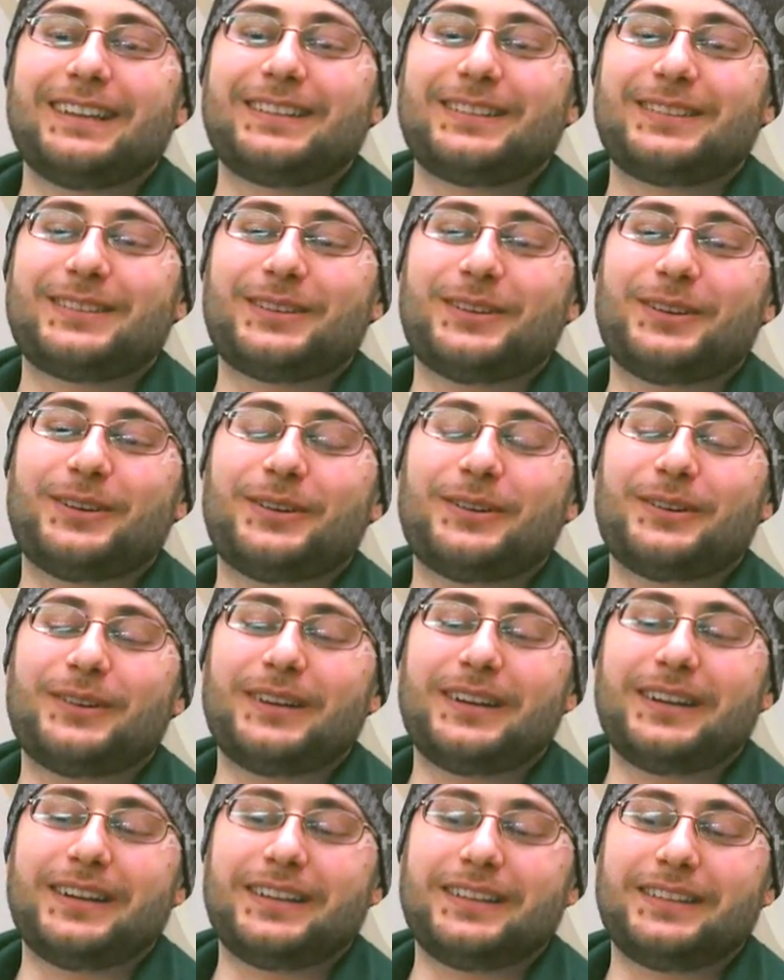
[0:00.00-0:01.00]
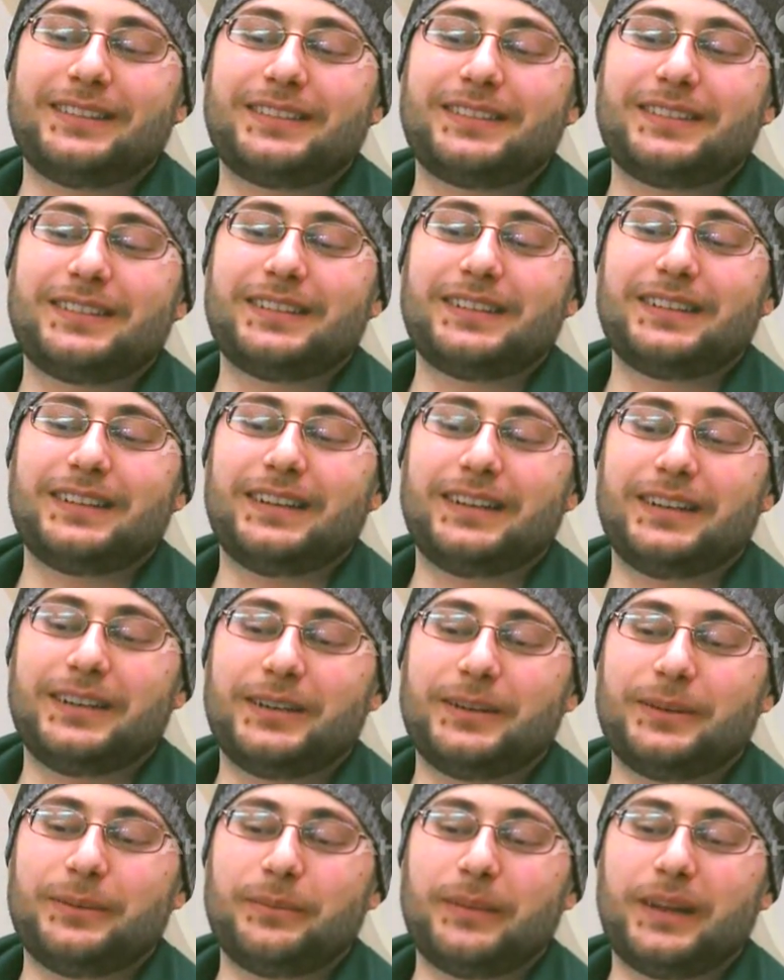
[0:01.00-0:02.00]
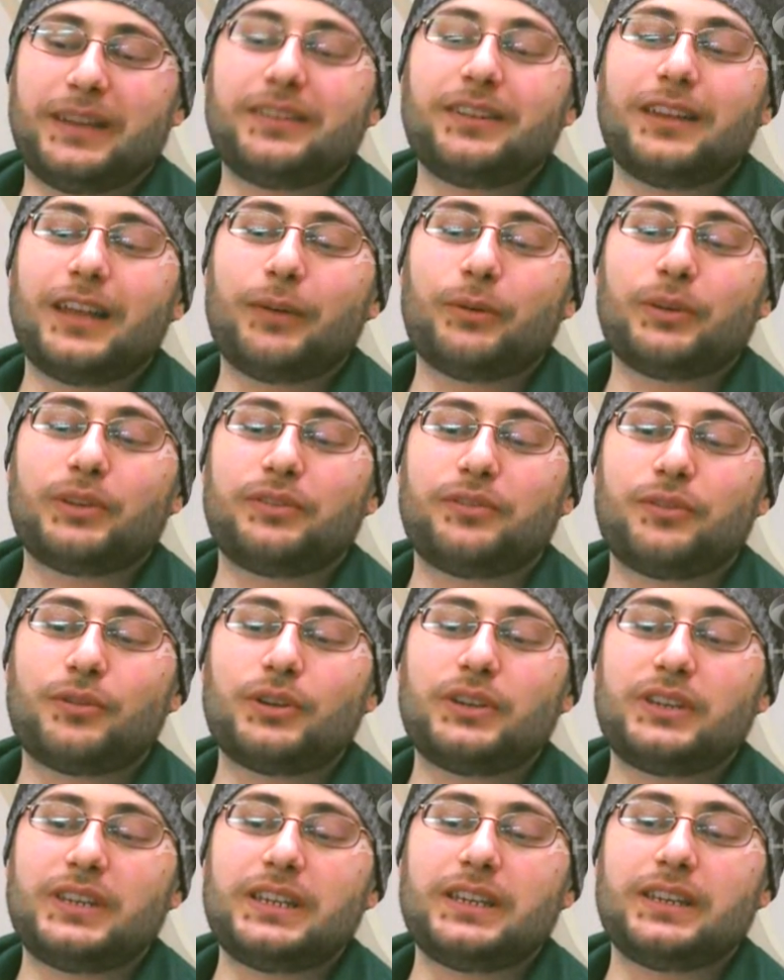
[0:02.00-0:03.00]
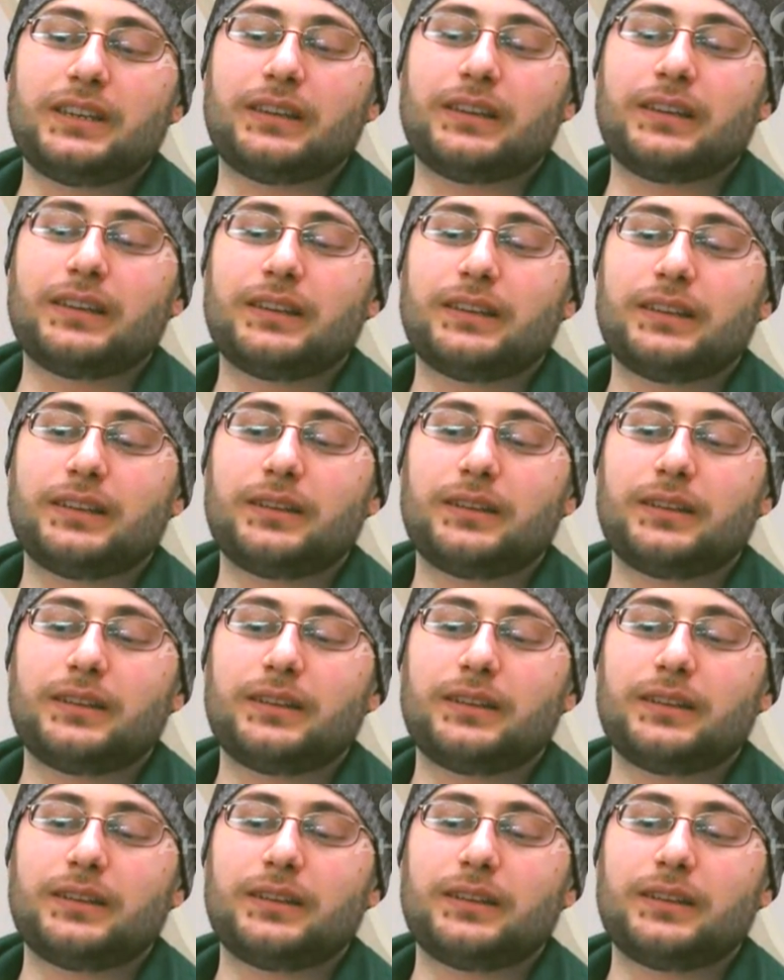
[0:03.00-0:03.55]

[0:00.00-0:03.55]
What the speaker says: So, and until I was 14,